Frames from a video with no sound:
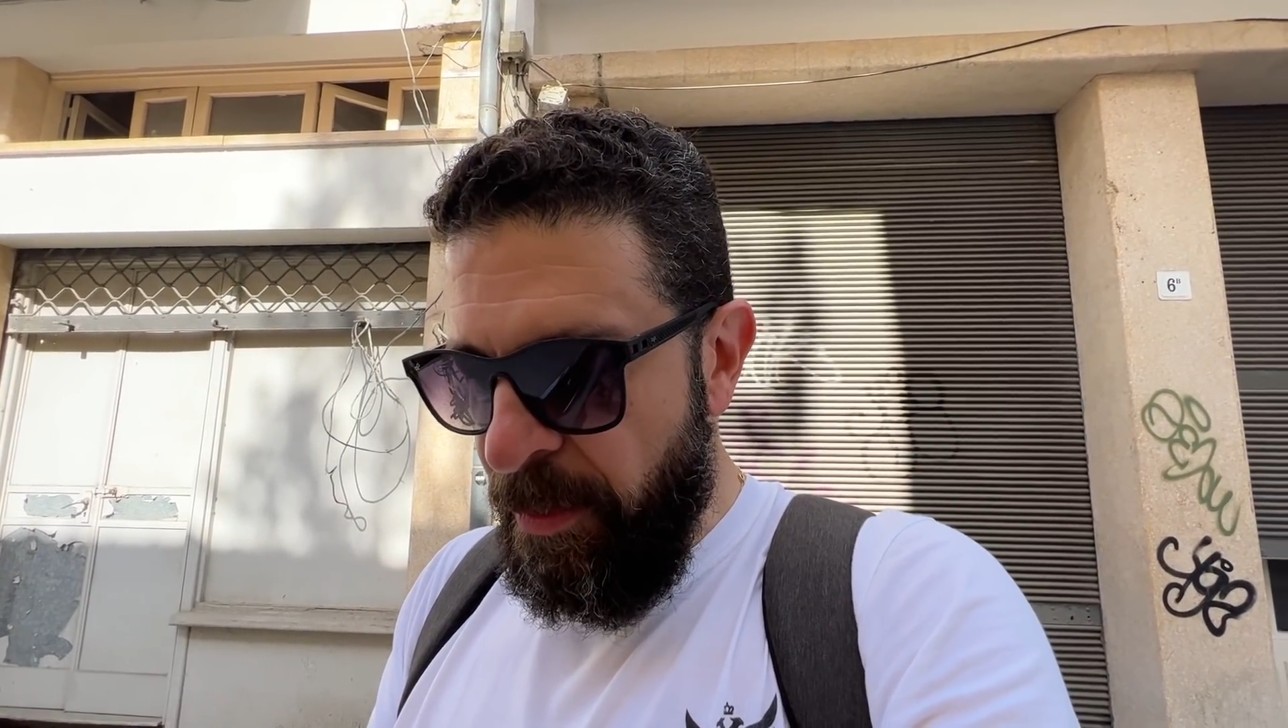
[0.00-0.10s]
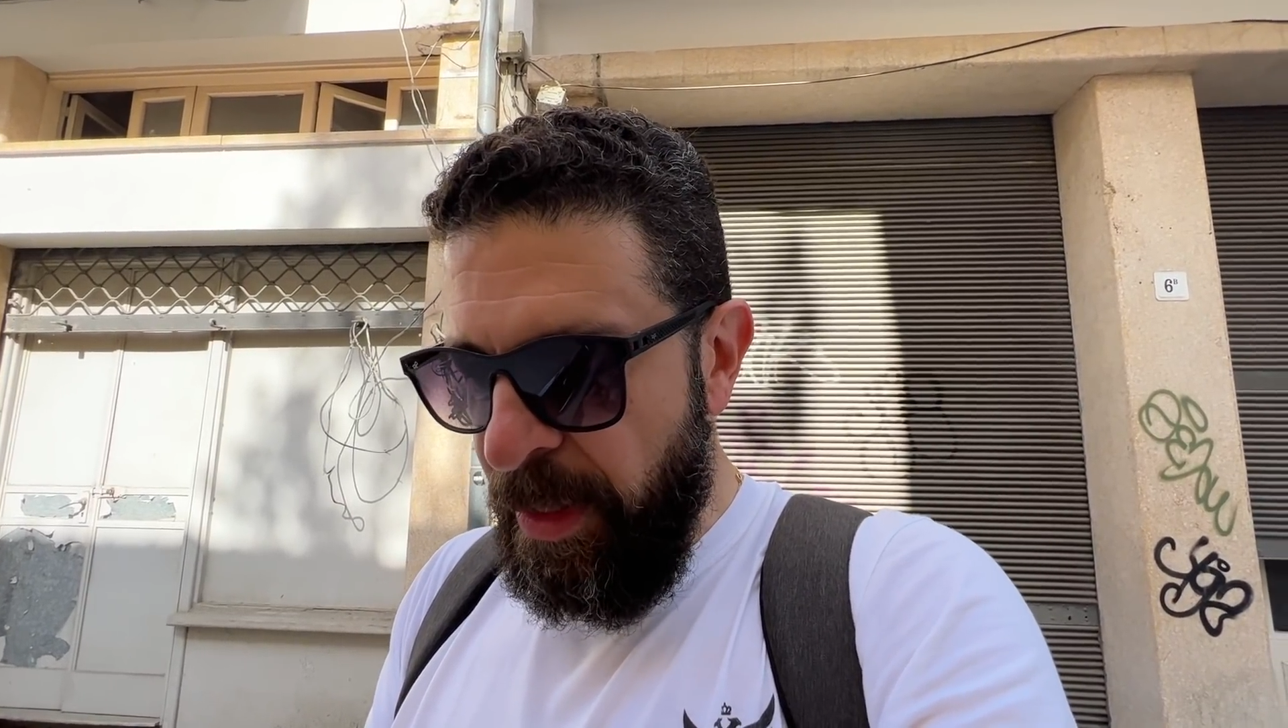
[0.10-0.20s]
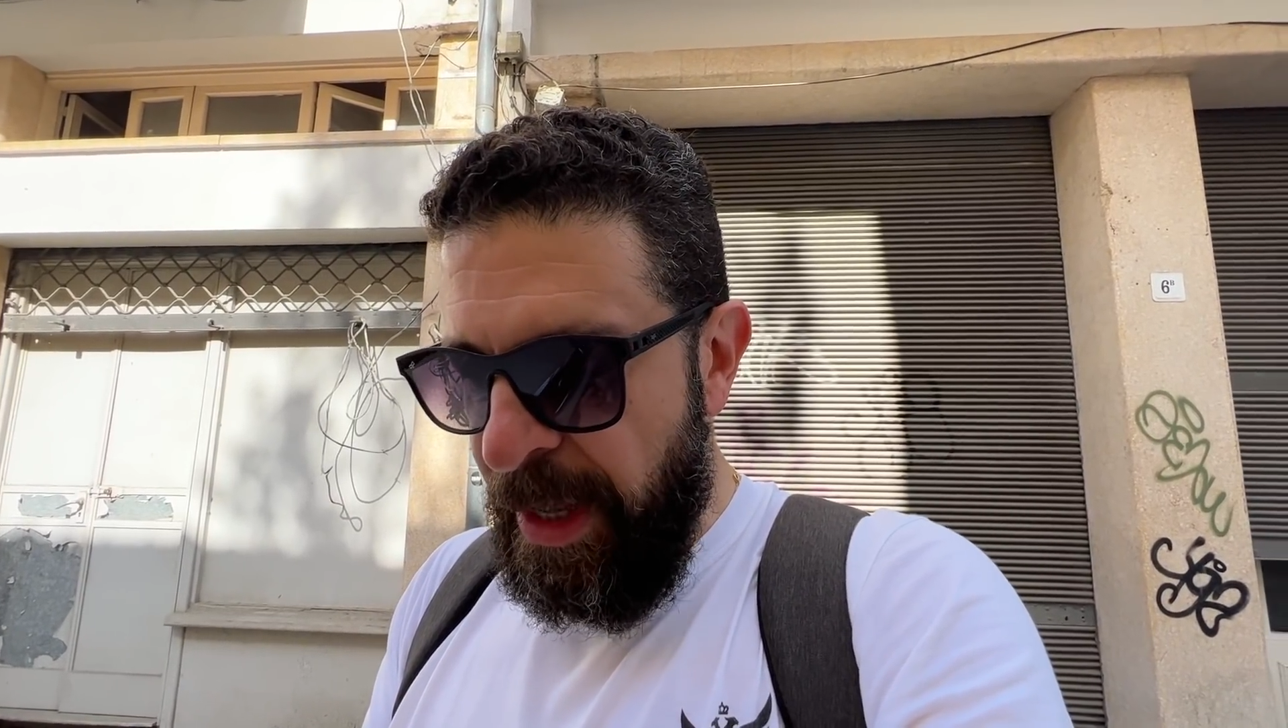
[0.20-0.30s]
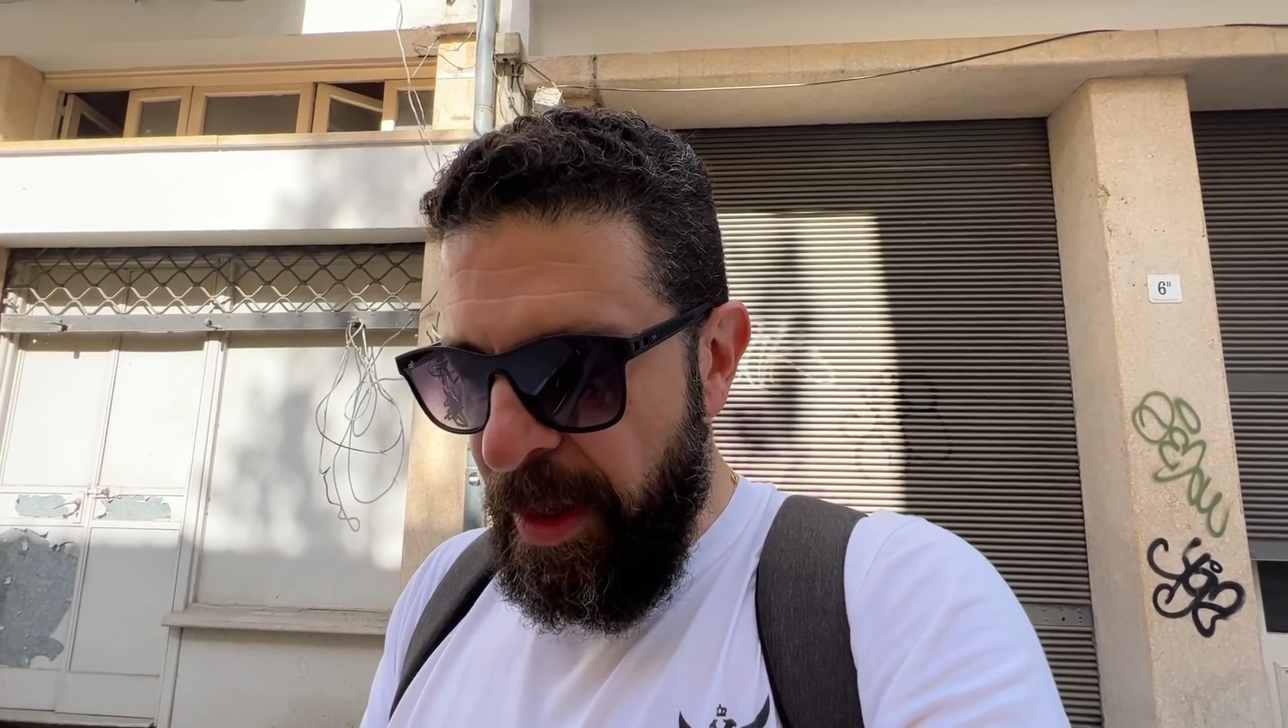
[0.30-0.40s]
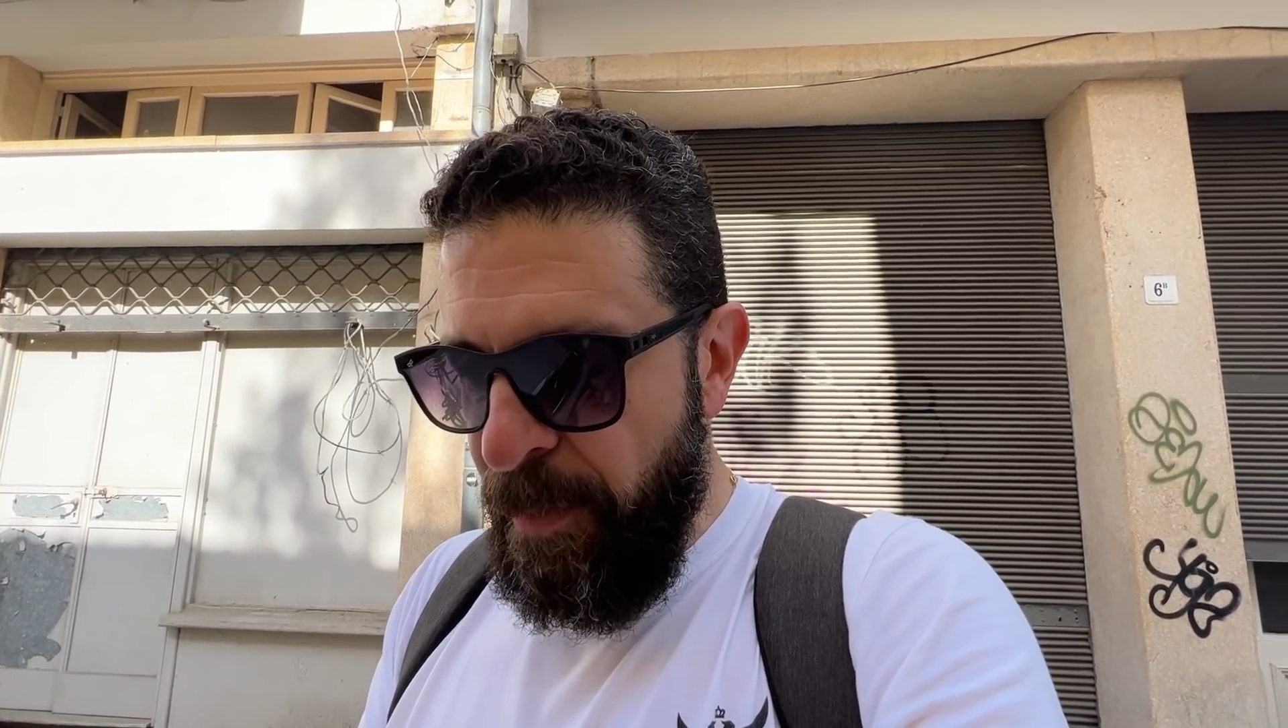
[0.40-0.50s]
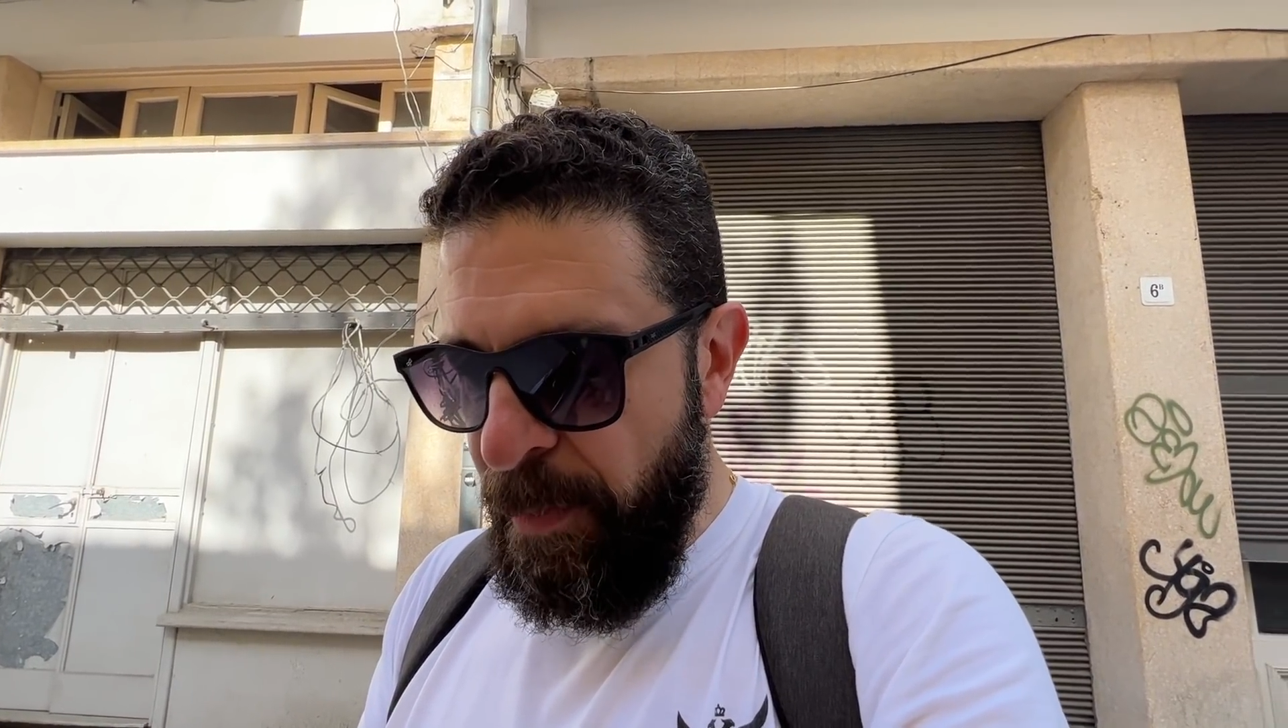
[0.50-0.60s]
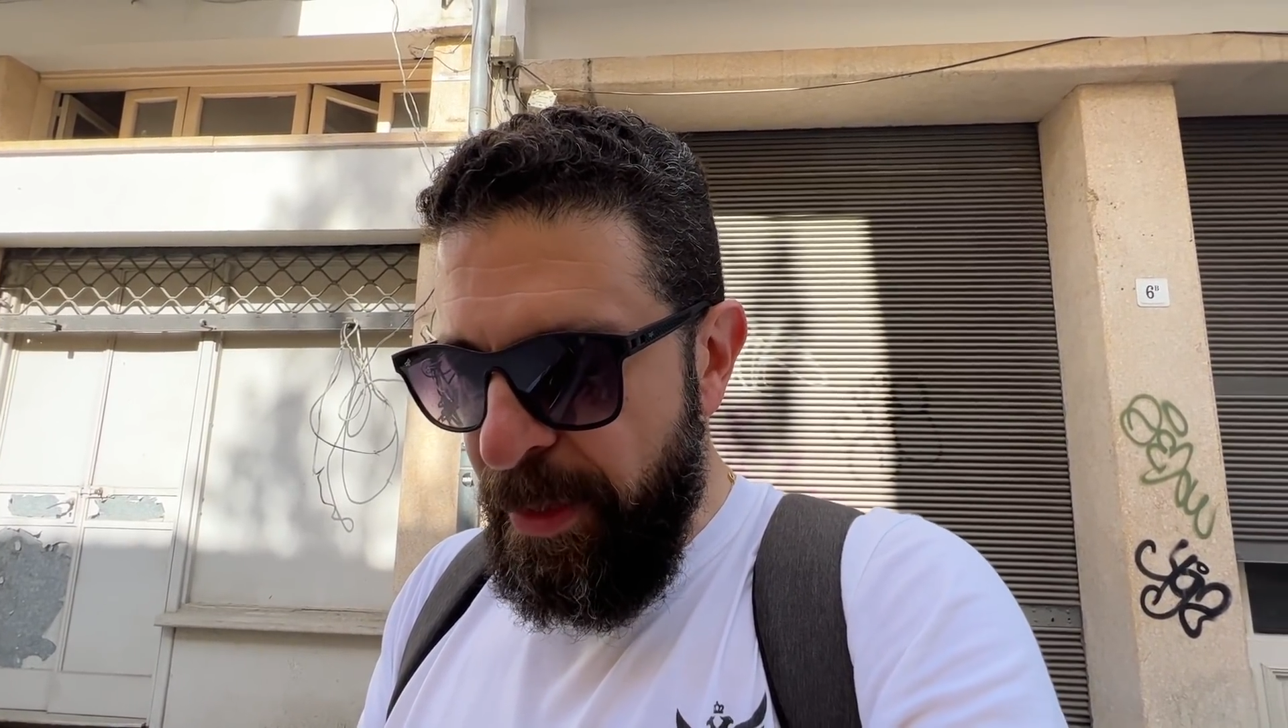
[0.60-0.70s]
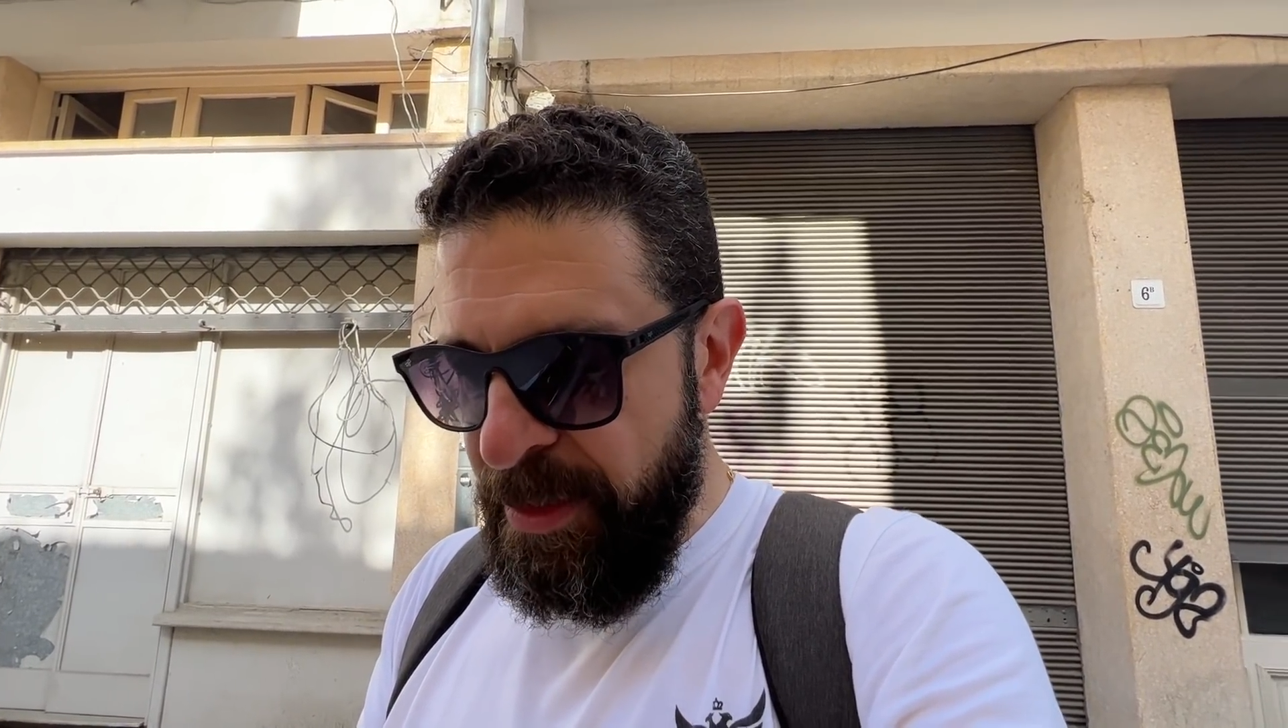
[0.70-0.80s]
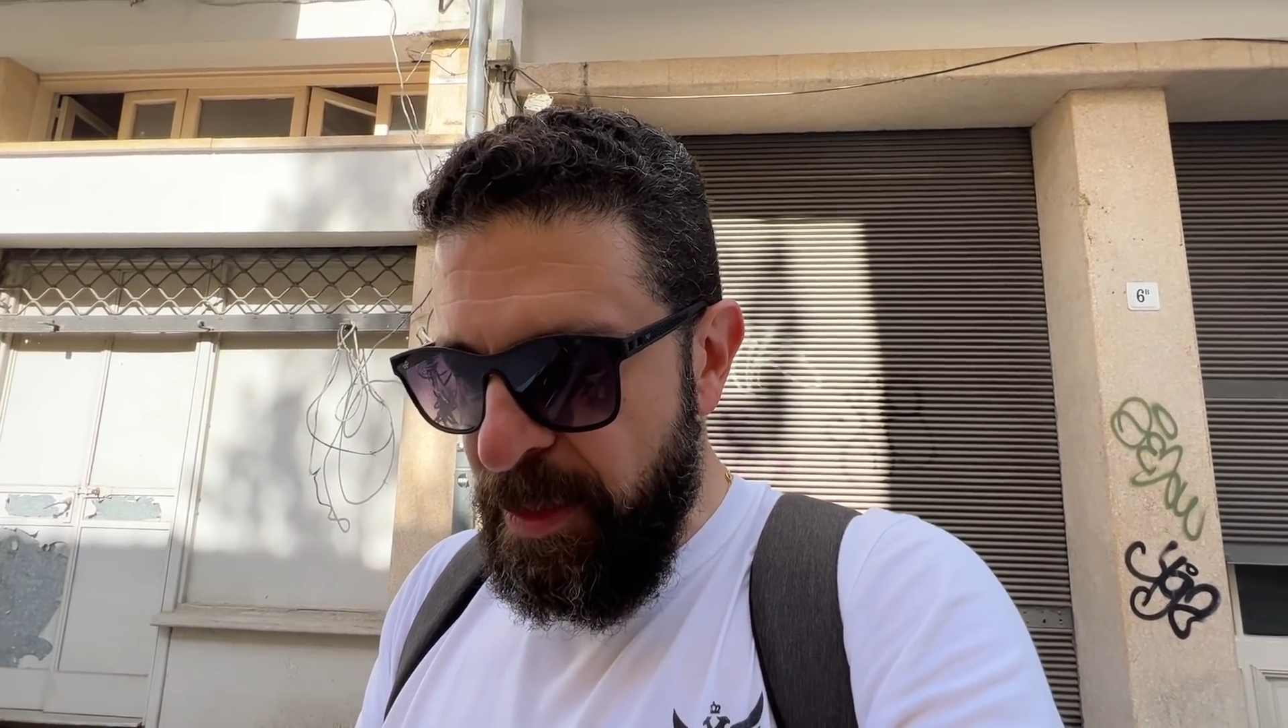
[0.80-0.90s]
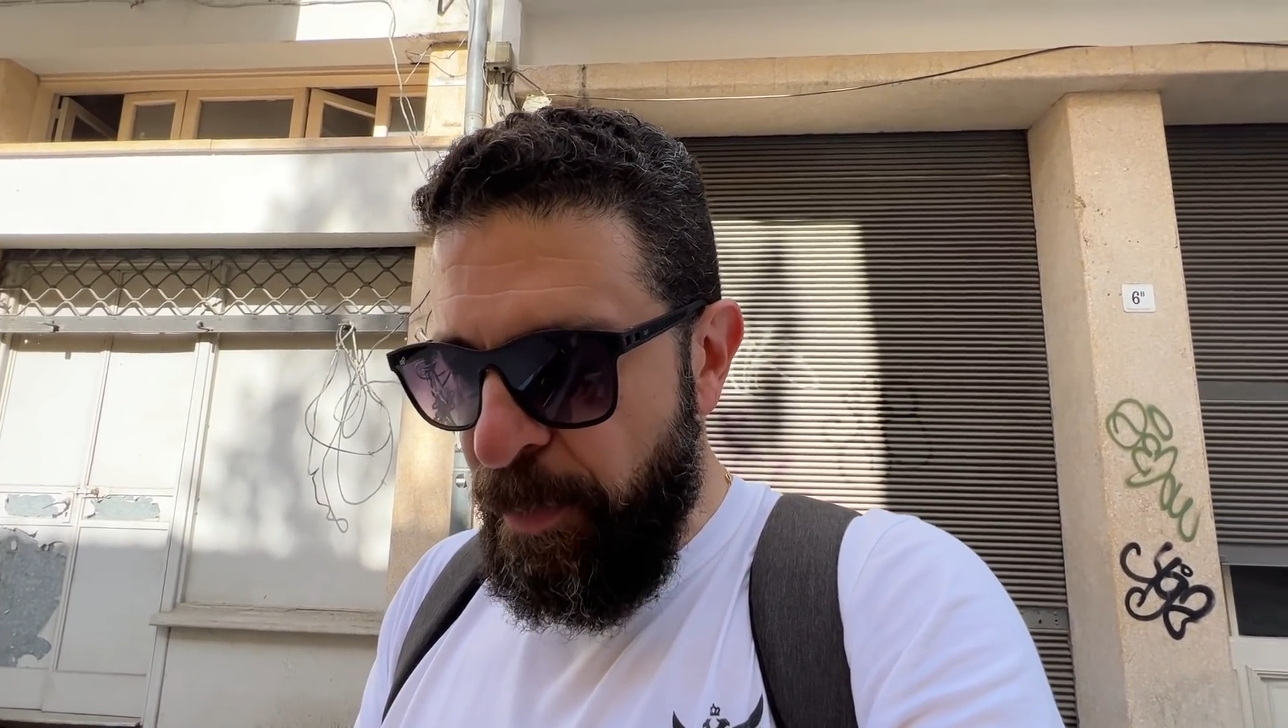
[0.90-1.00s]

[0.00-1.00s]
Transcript: reliable business